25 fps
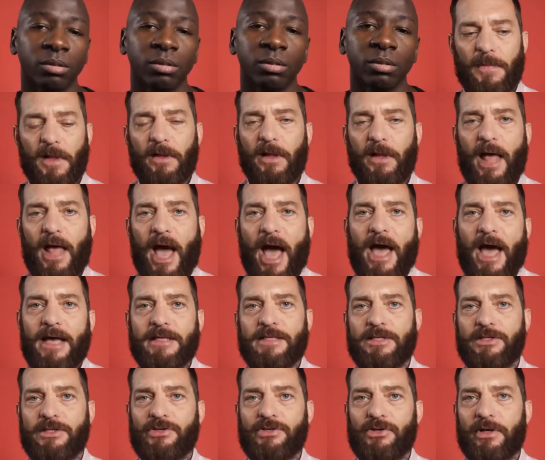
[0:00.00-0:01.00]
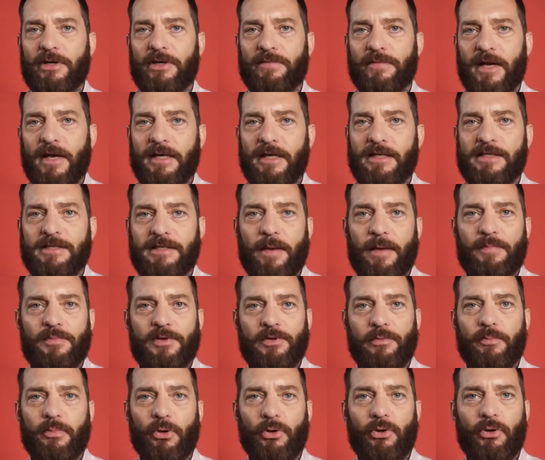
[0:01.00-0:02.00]
The last sort of
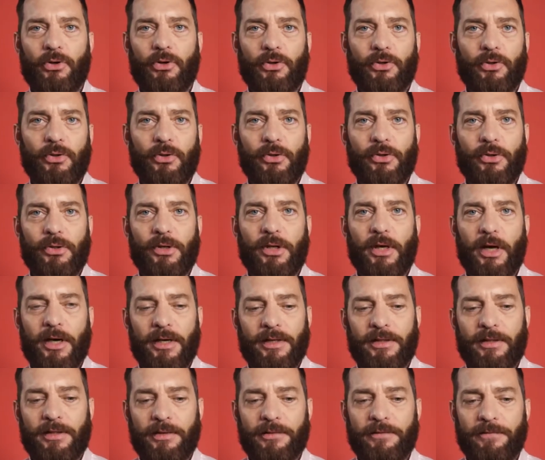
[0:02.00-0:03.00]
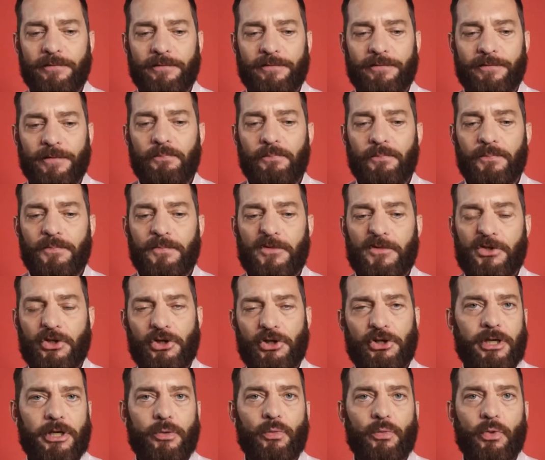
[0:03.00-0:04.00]
acceptable kind of
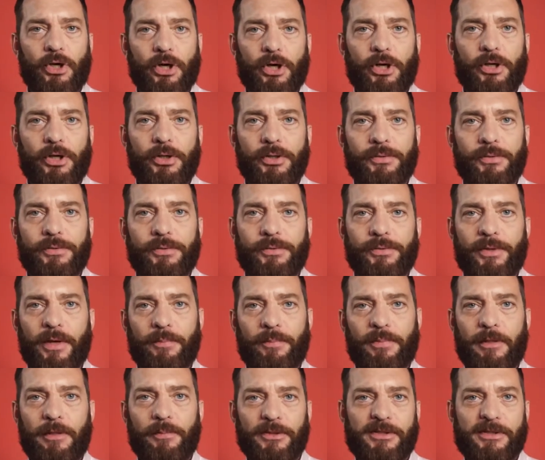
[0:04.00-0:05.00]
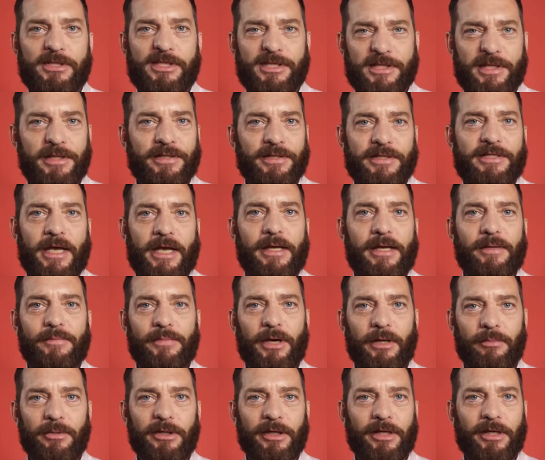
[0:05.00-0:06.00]
dirty word that people still say in
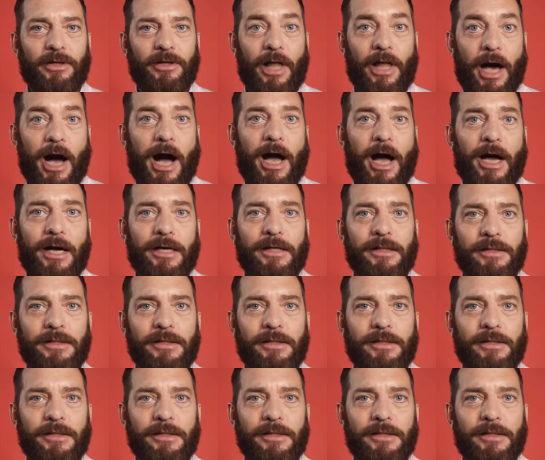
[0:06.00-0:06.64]
public a lot.